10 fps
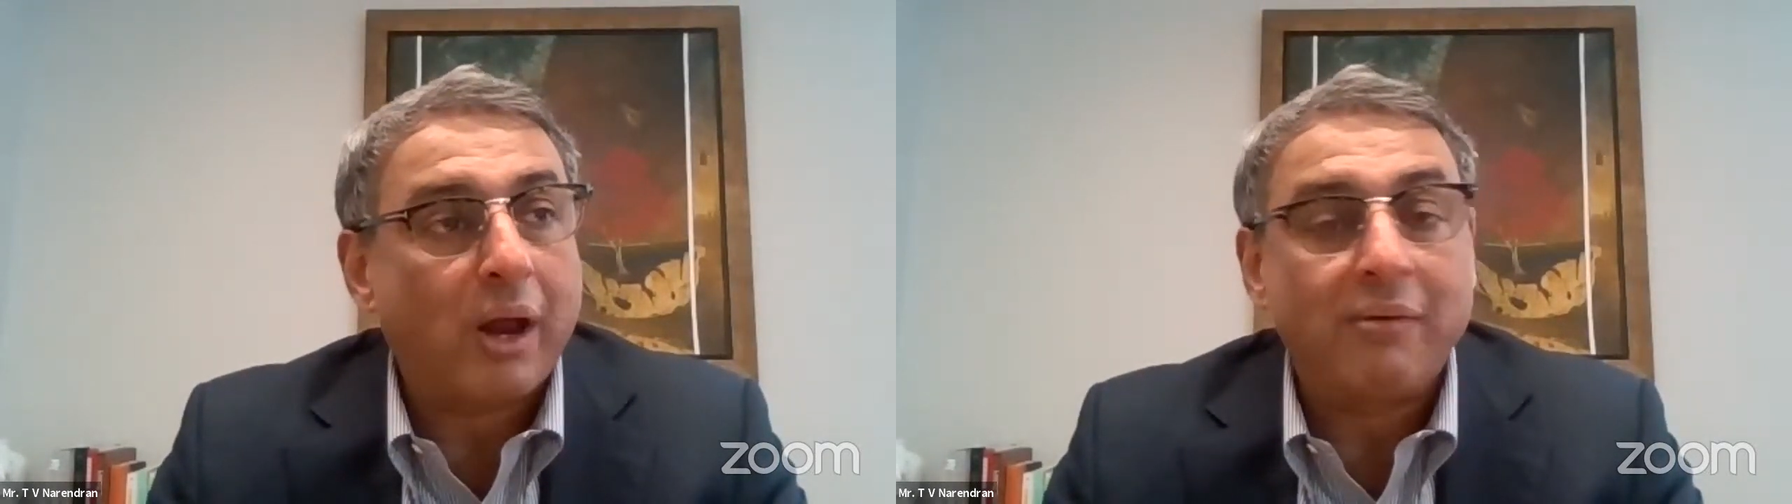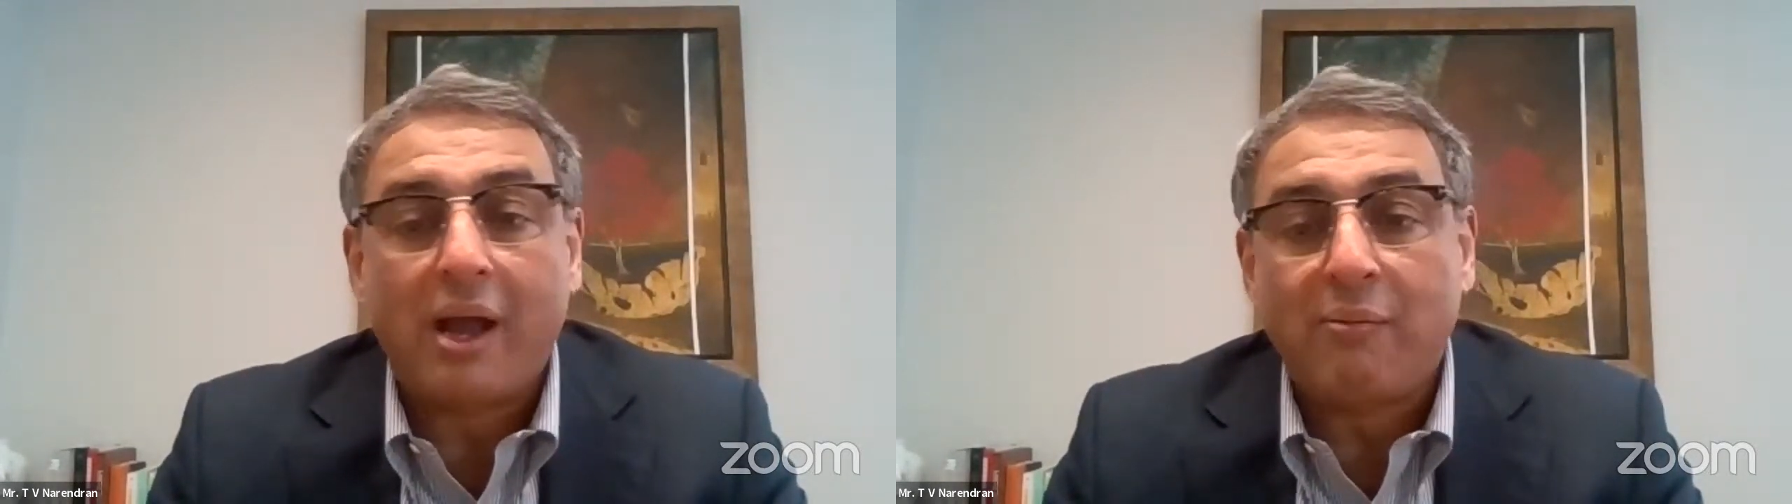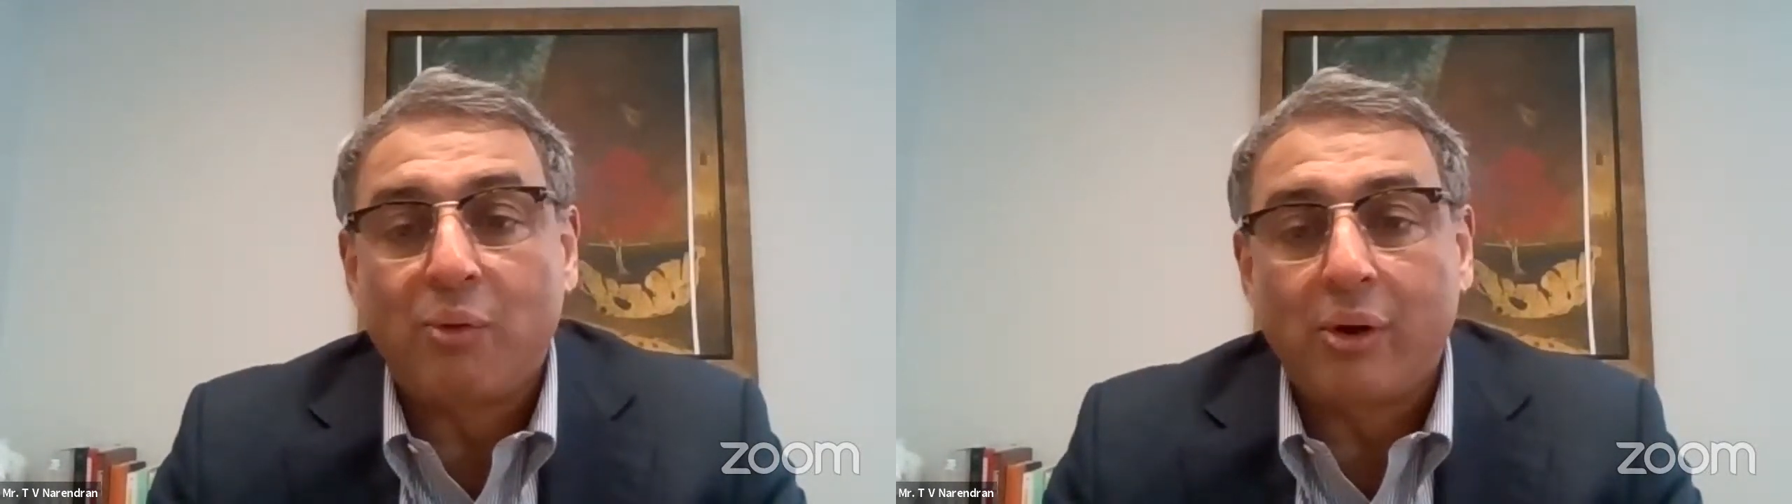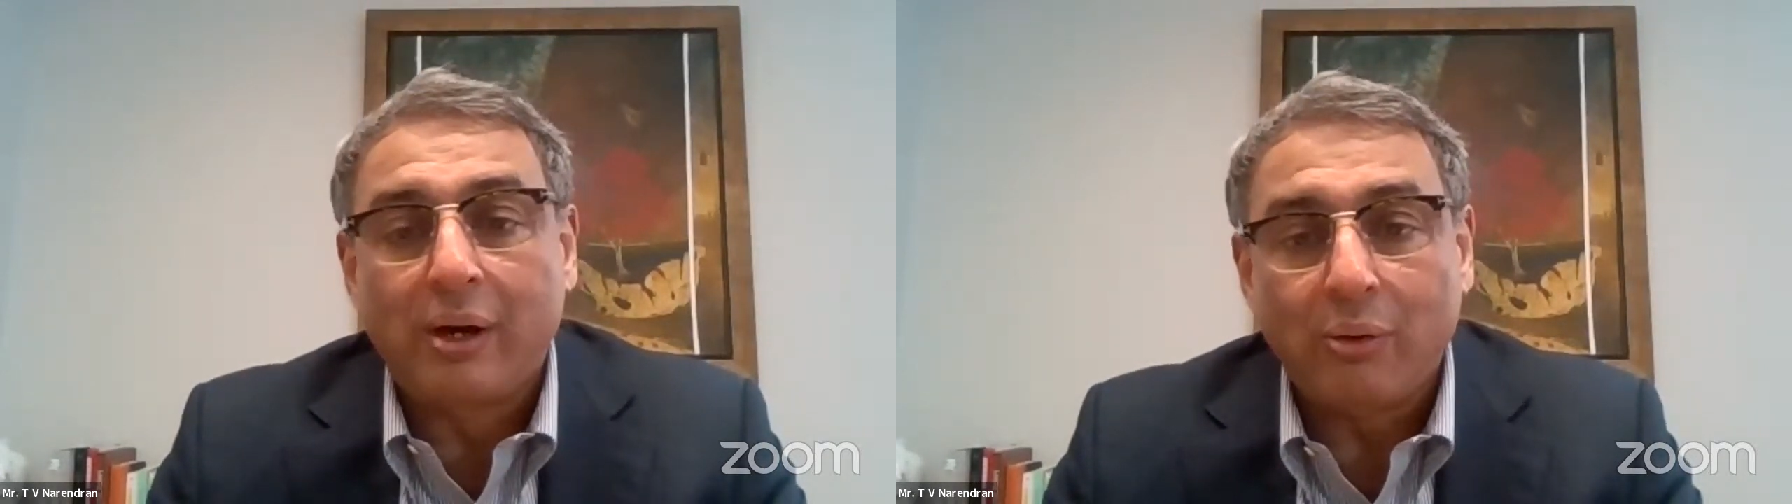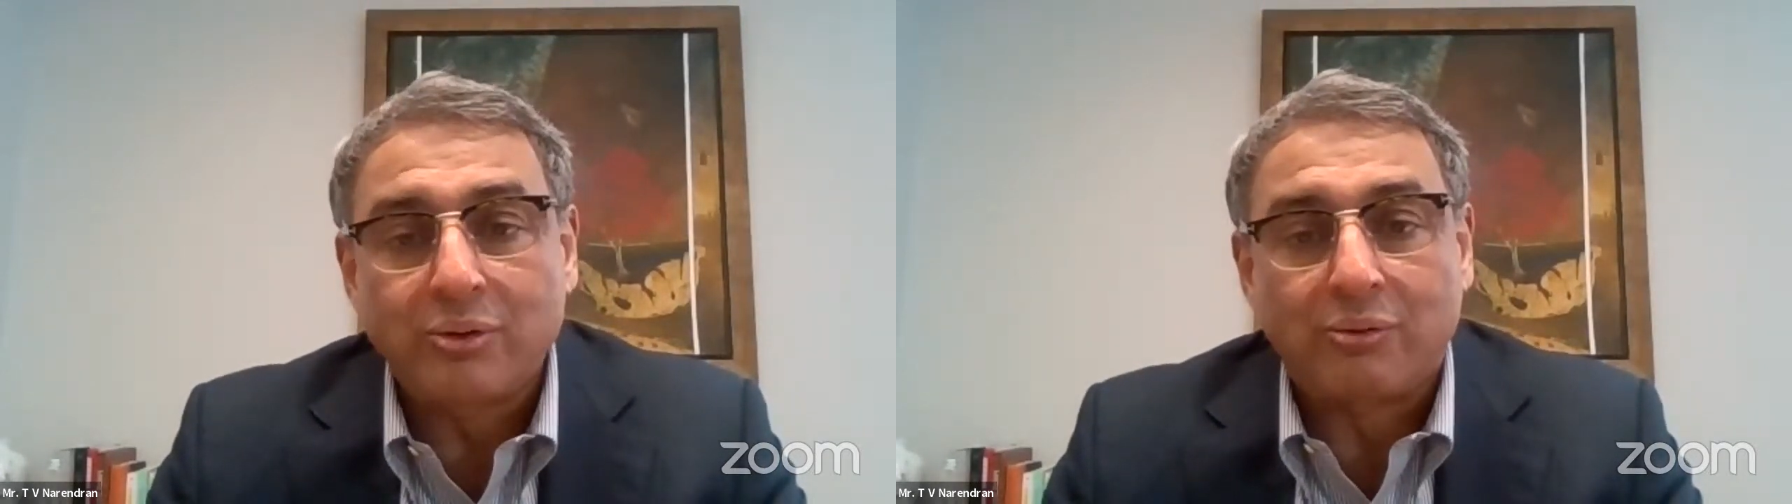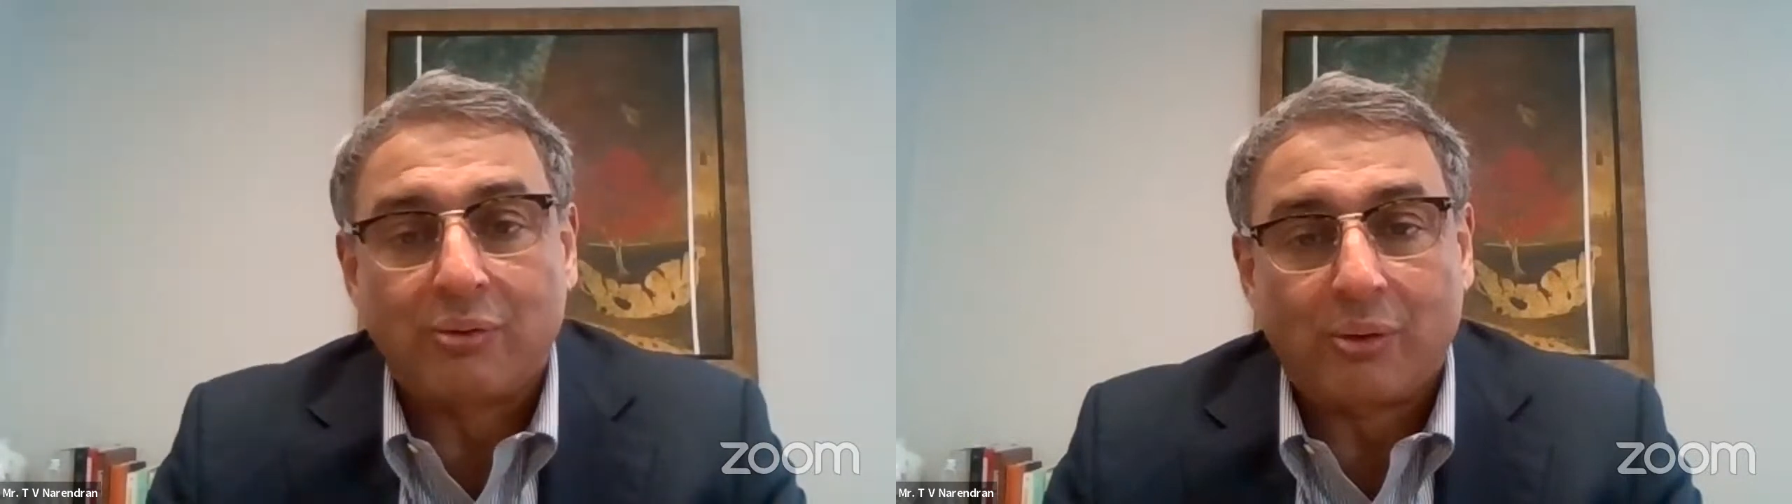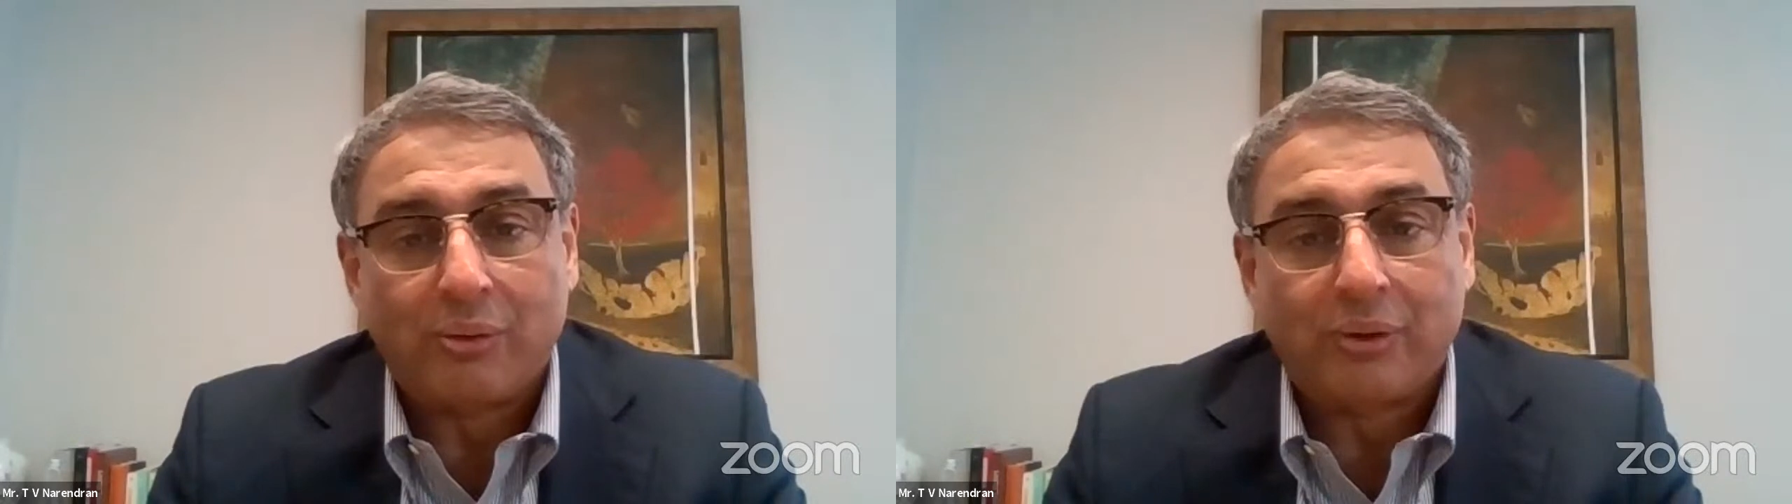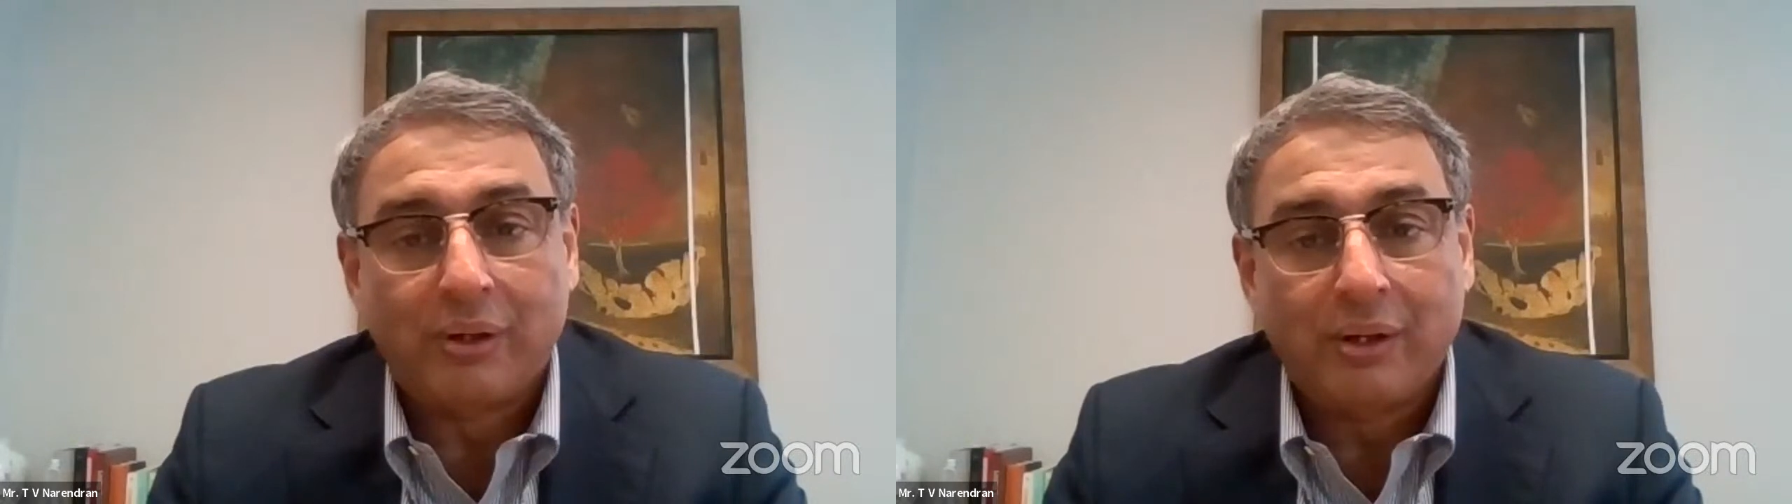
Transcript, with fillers: can we have more inclusive growth?